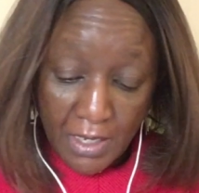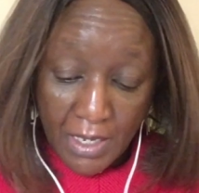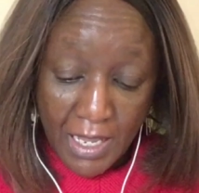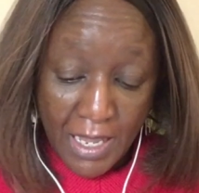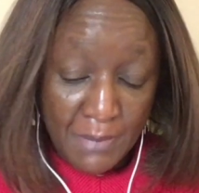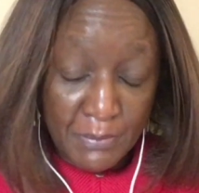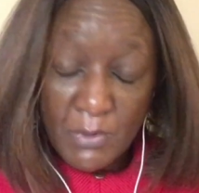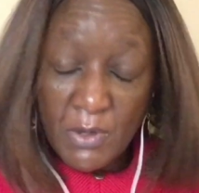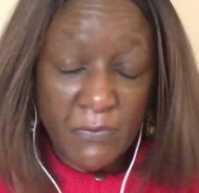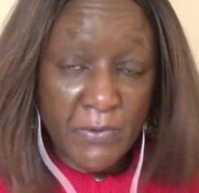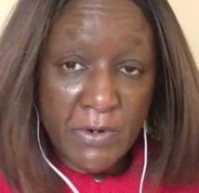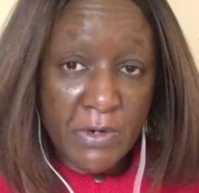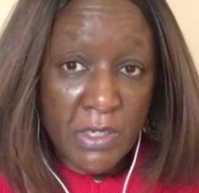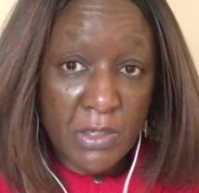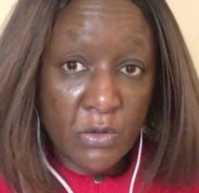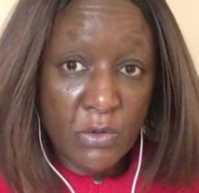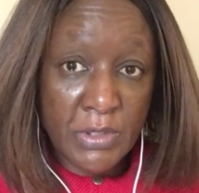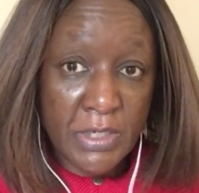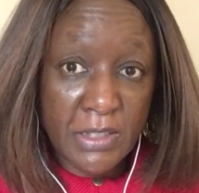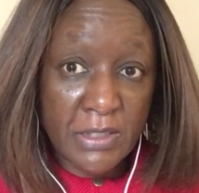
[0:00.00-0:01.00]
I'm not very
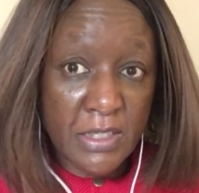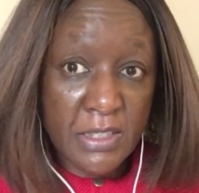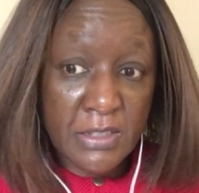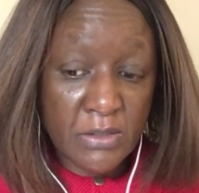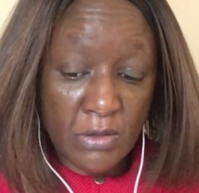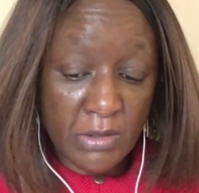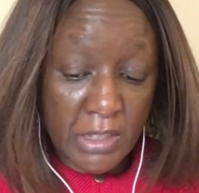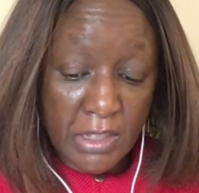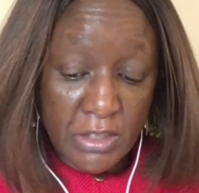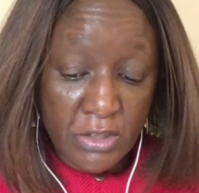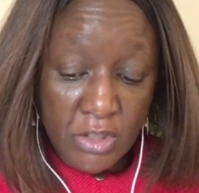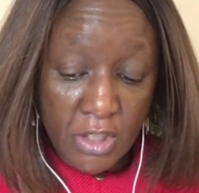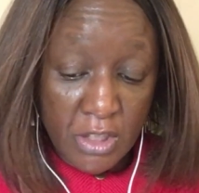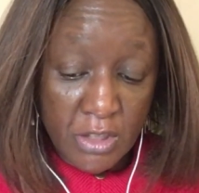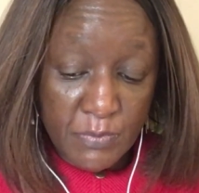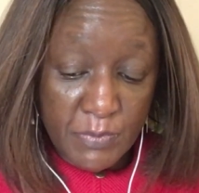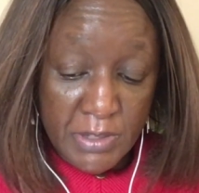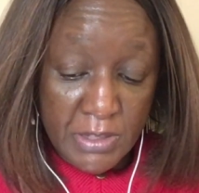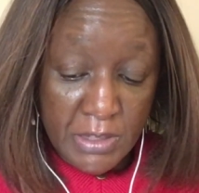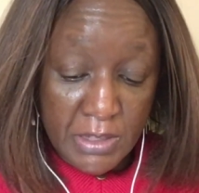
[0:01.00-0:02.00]
good at this stock exchange
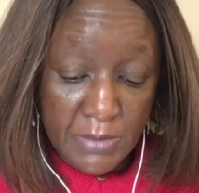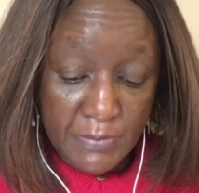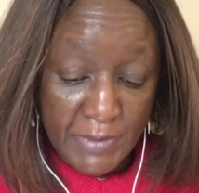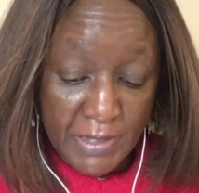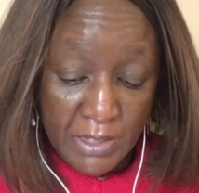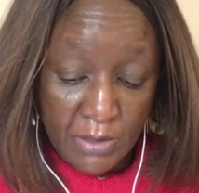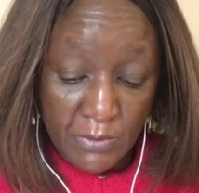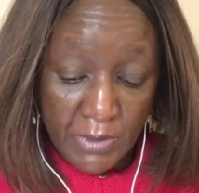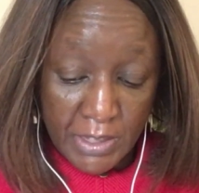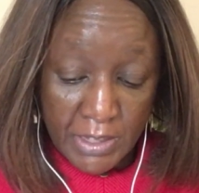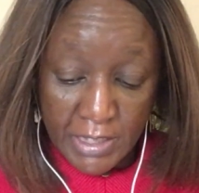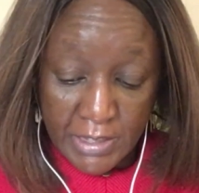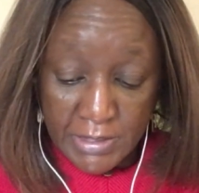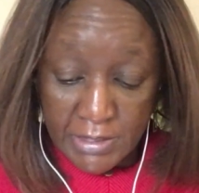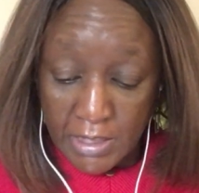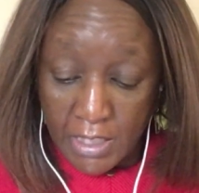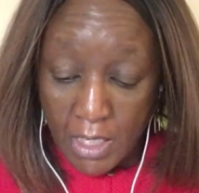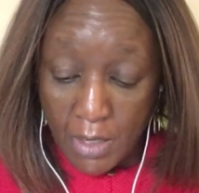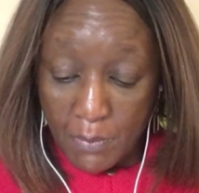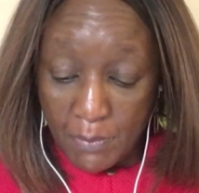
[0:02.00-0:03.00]
business, by the way, guys,
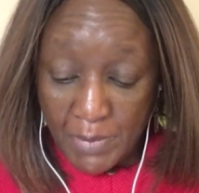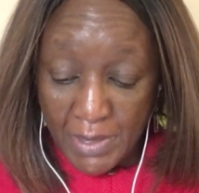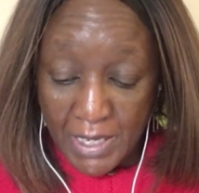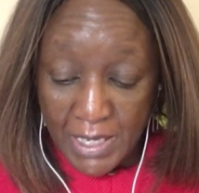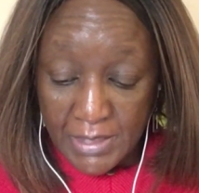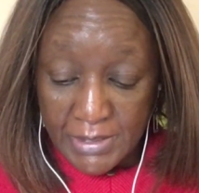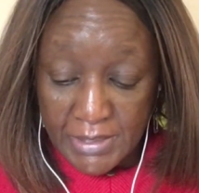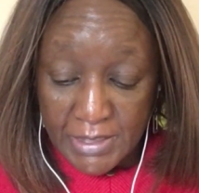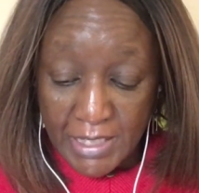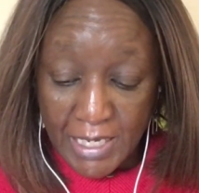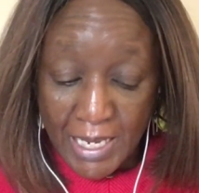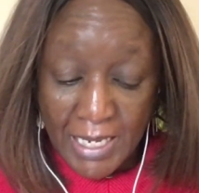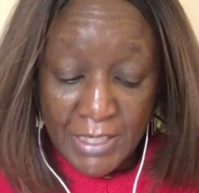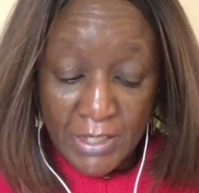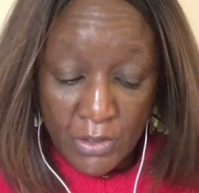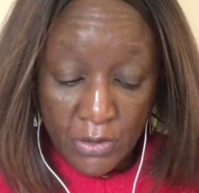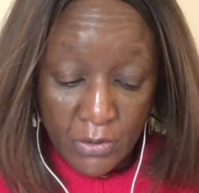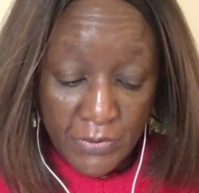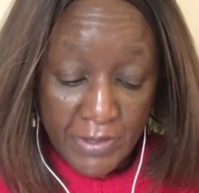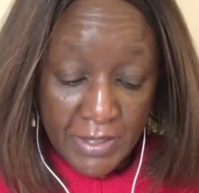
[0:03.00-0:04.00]
but I
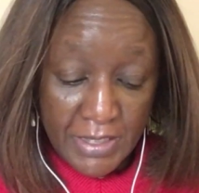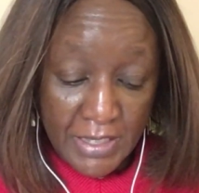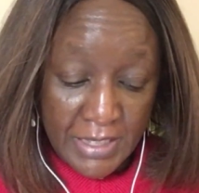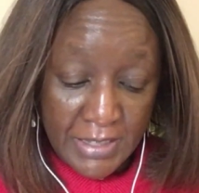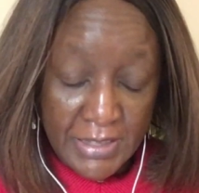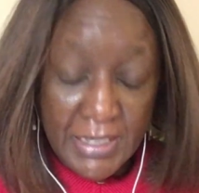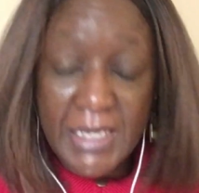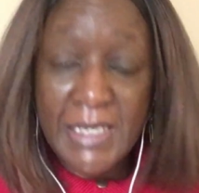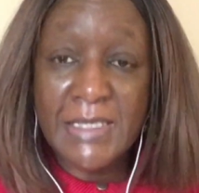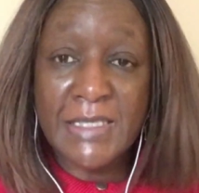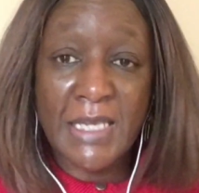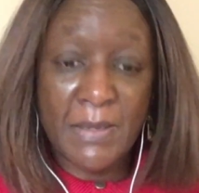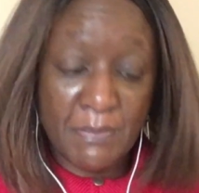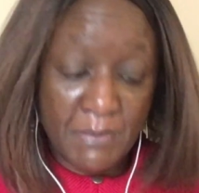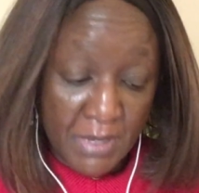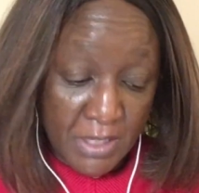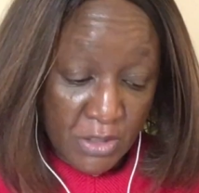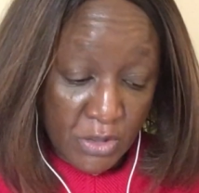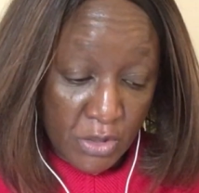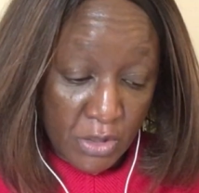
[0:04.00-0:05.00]
know that it is a
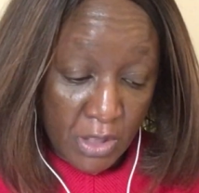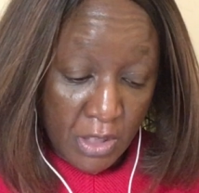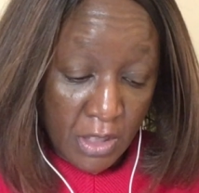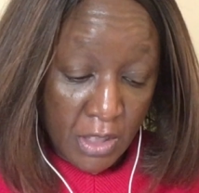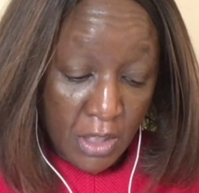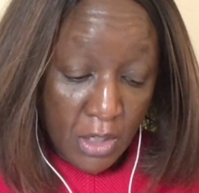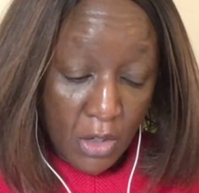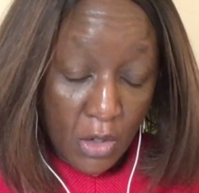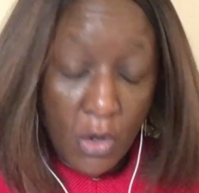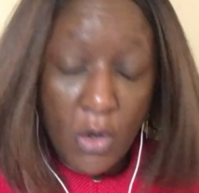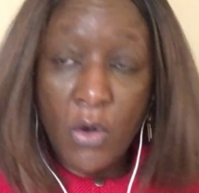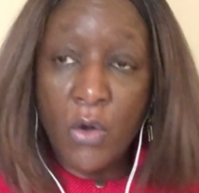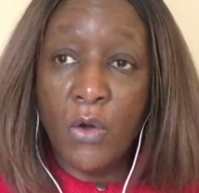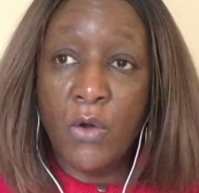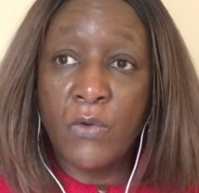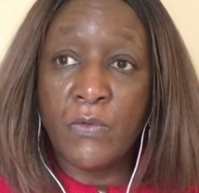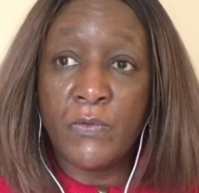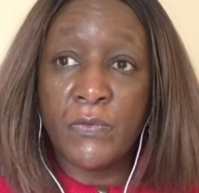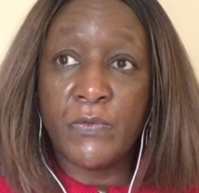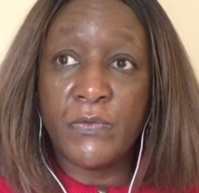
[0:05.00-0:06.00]
measure
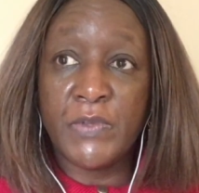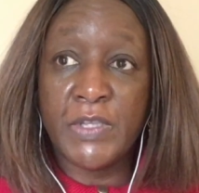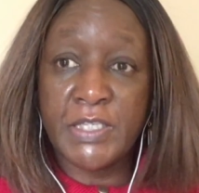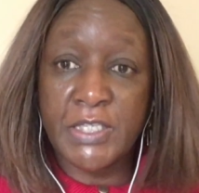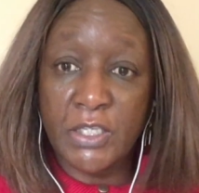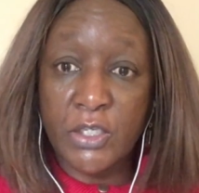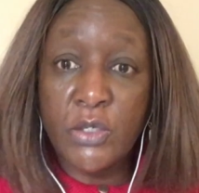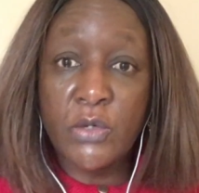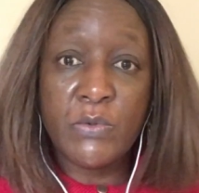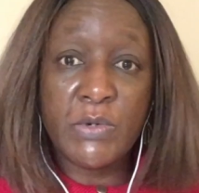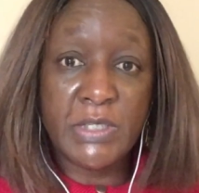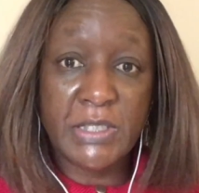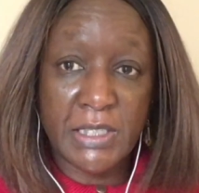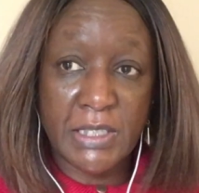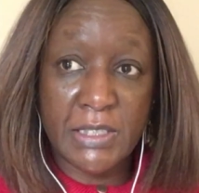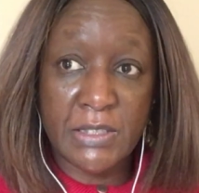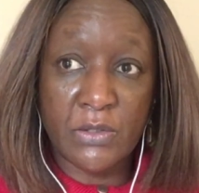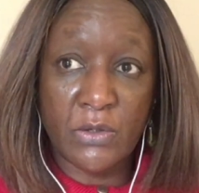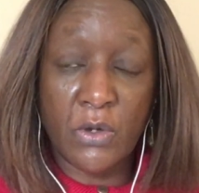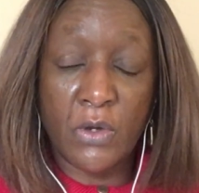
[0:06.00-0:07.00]
of the
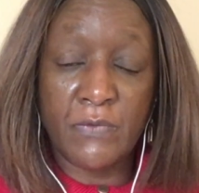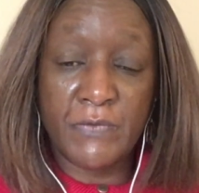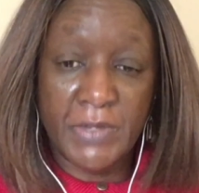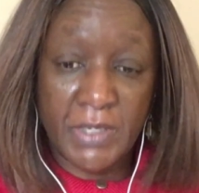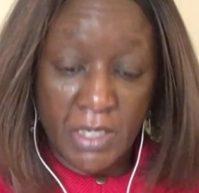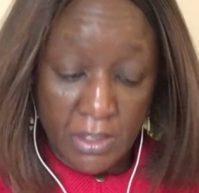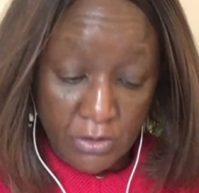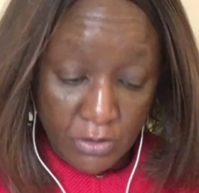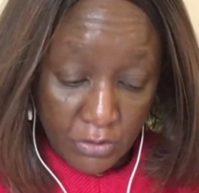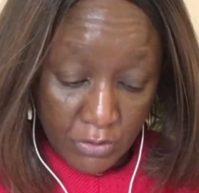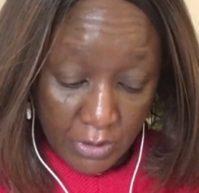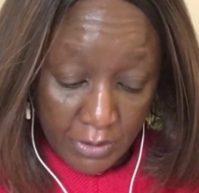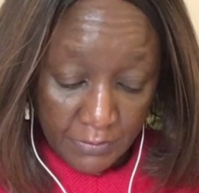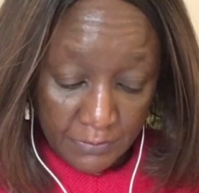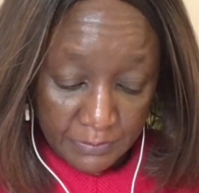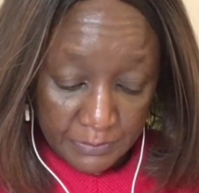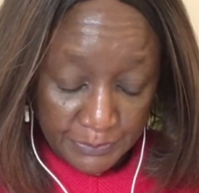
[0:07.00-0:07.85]
securities of the country.